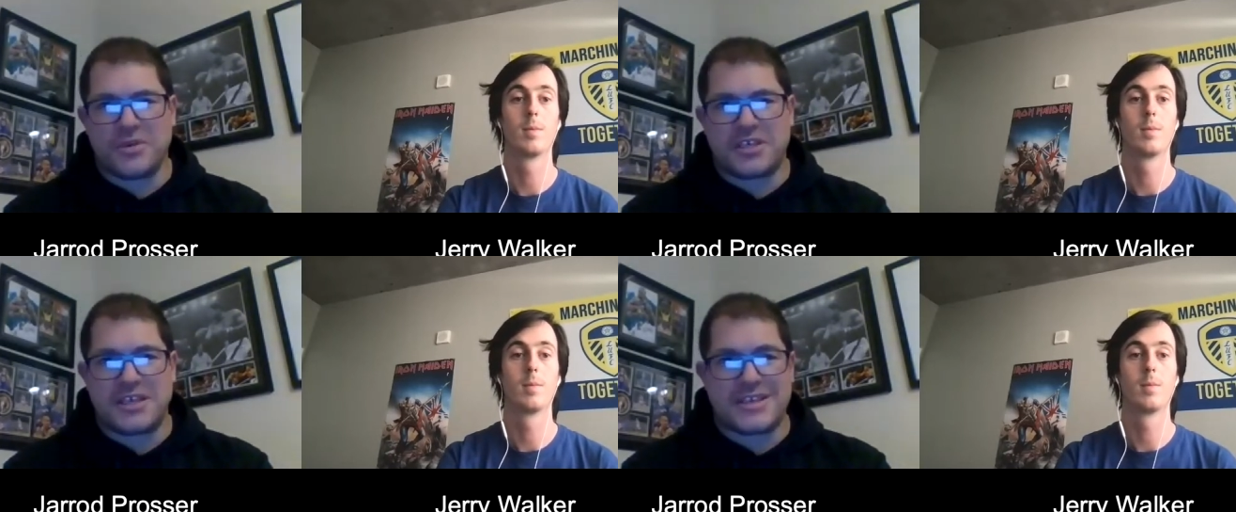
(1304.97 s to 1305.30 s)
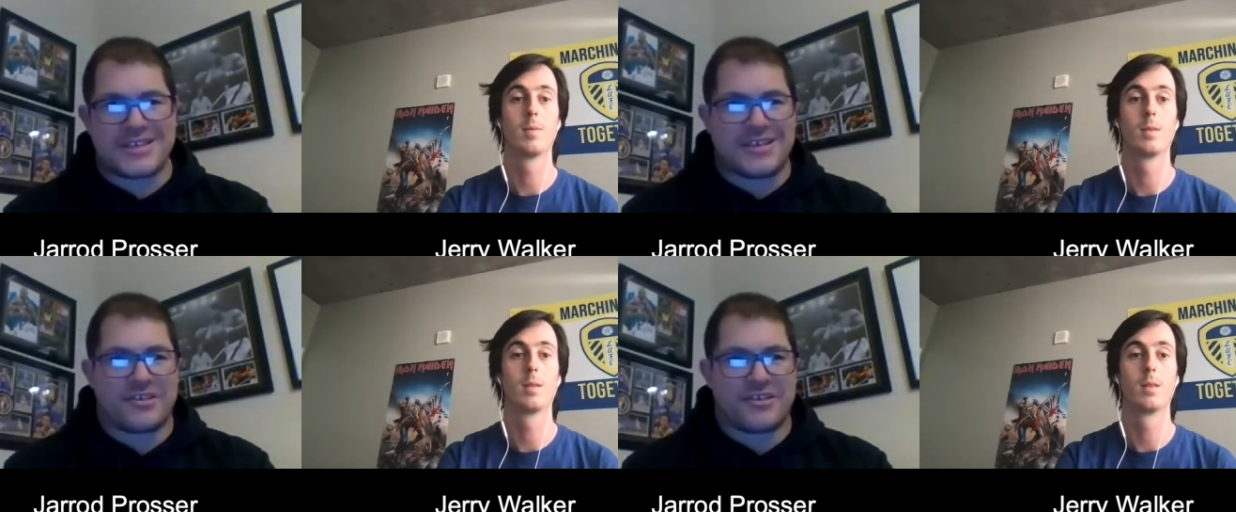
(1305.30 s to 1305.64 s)
Speaker 1: which
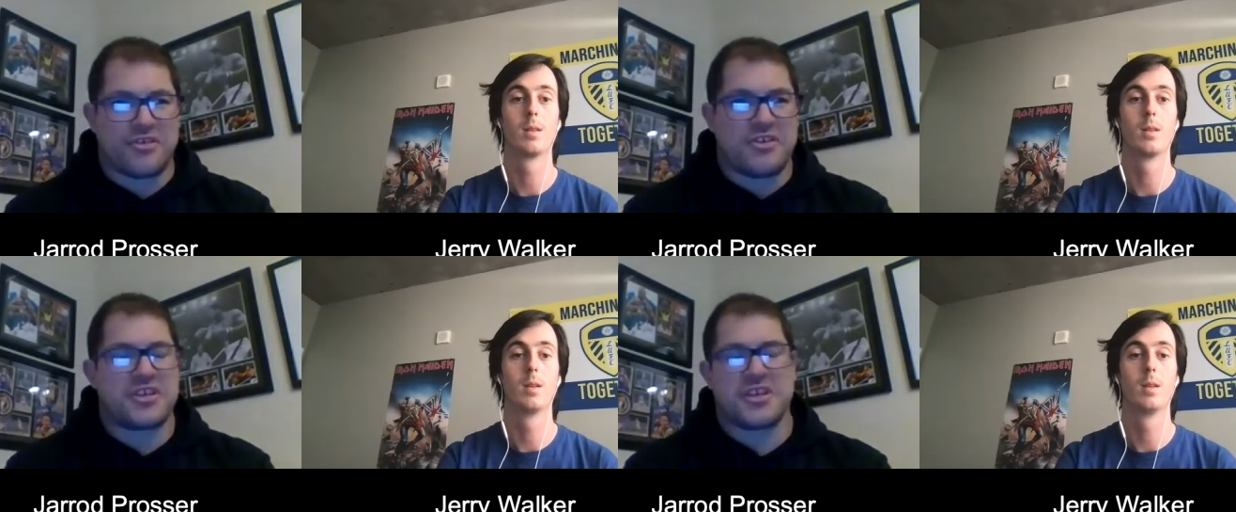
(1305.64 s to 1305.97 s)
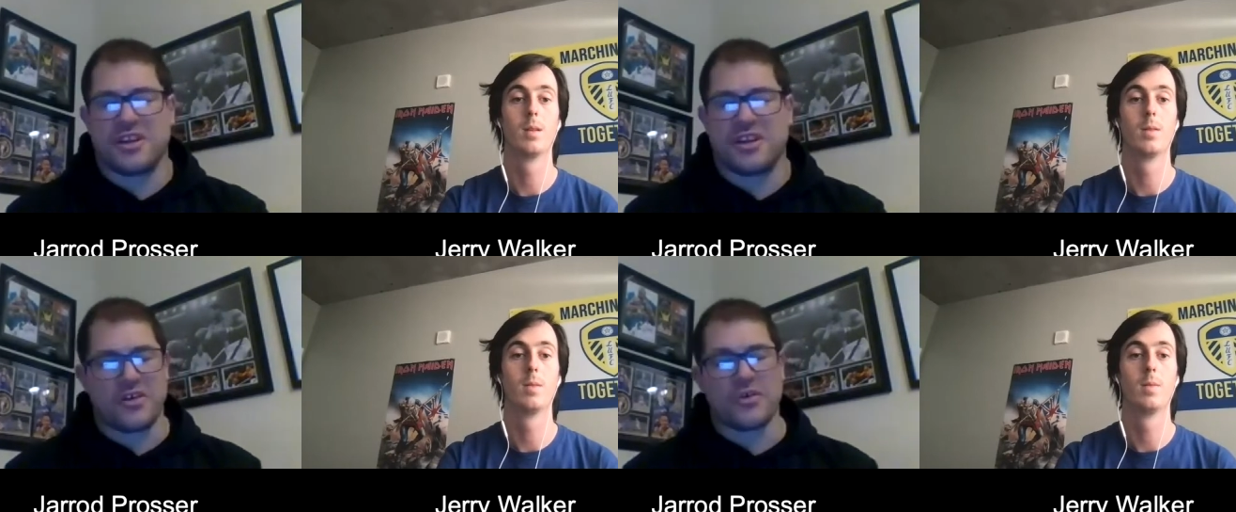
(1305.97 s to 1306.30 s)
isn't
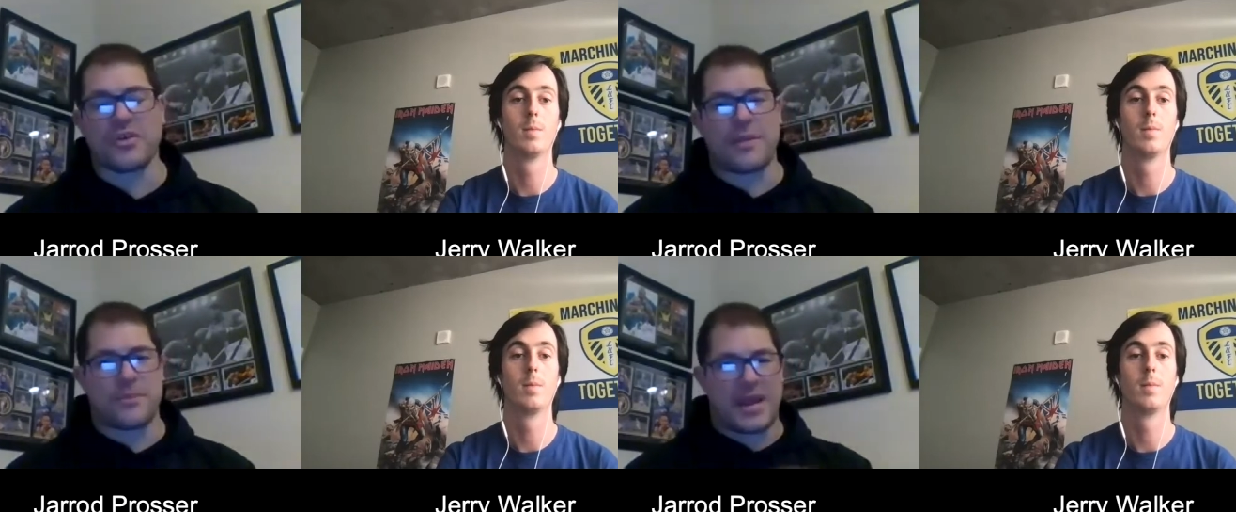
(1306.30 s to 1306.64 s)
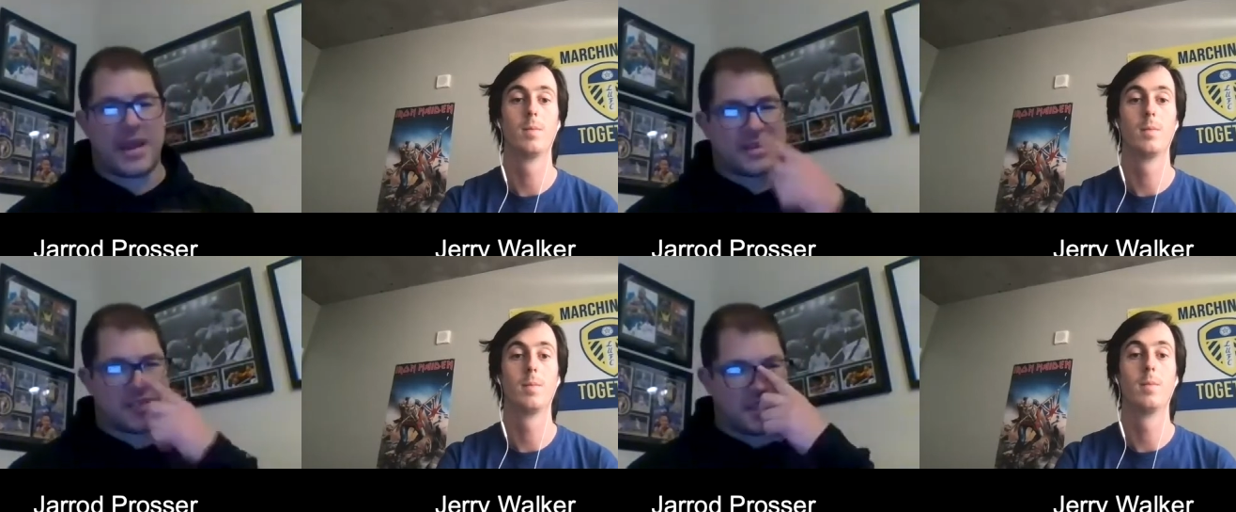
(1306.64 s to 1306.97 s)
traditionally all that
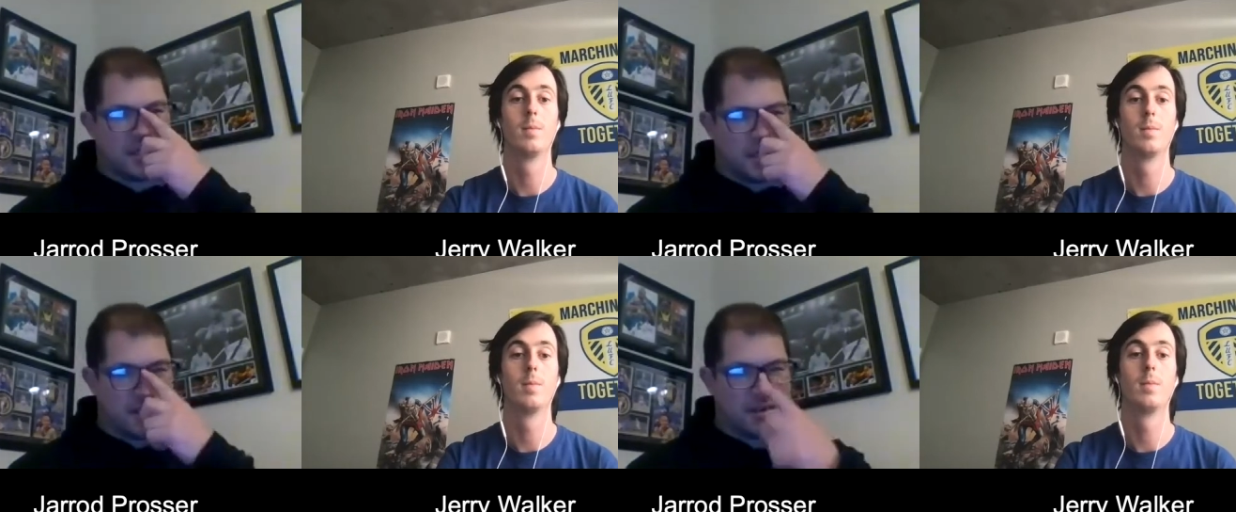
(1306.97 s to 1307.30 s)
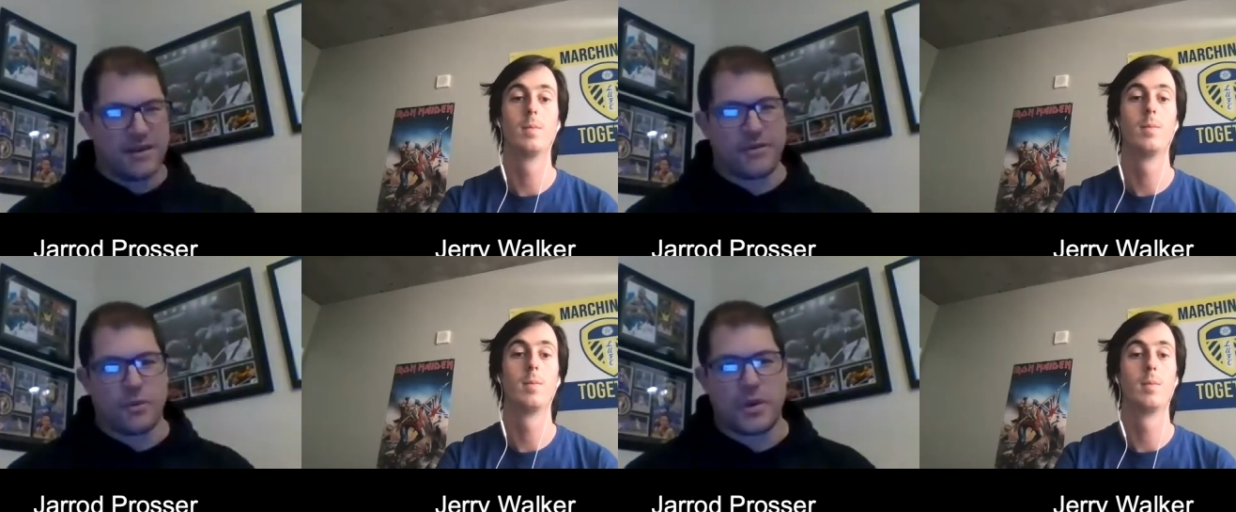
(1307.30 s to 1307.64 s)
bouncy
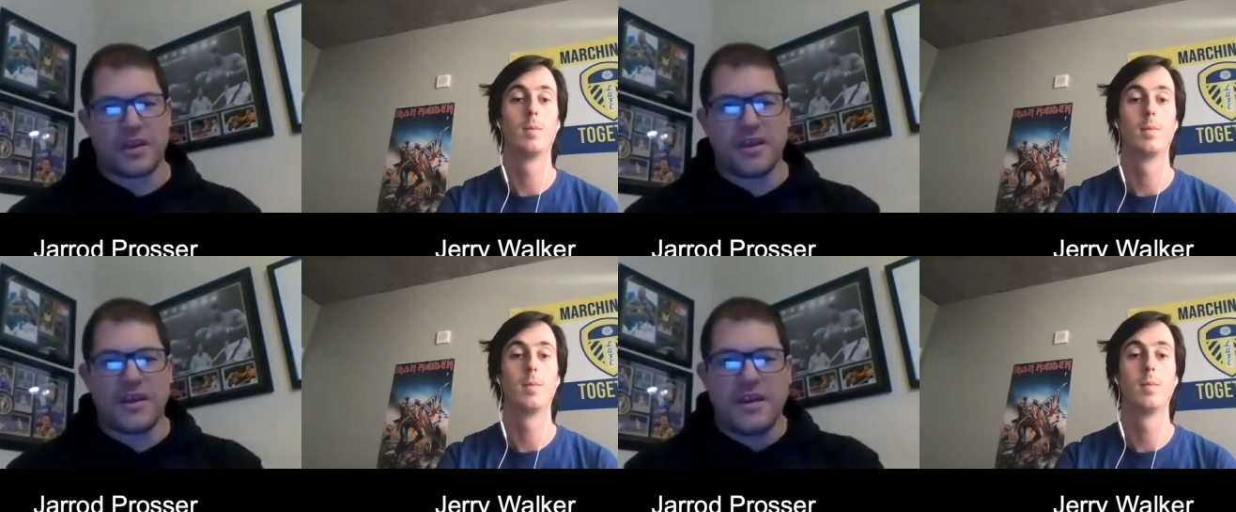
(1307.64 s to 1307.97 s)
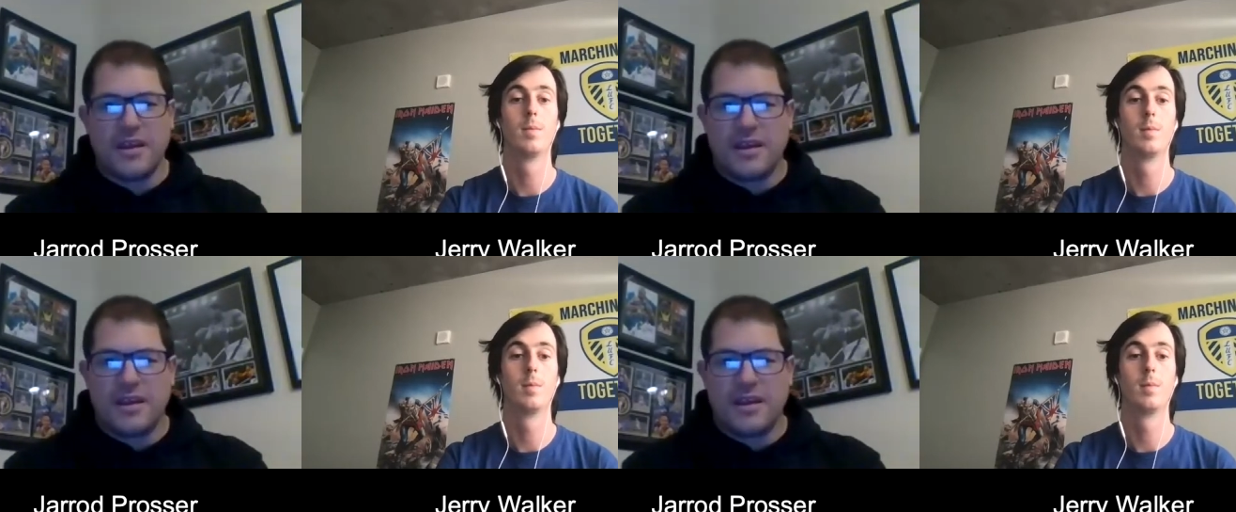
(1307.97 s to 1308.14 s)
of a wicket.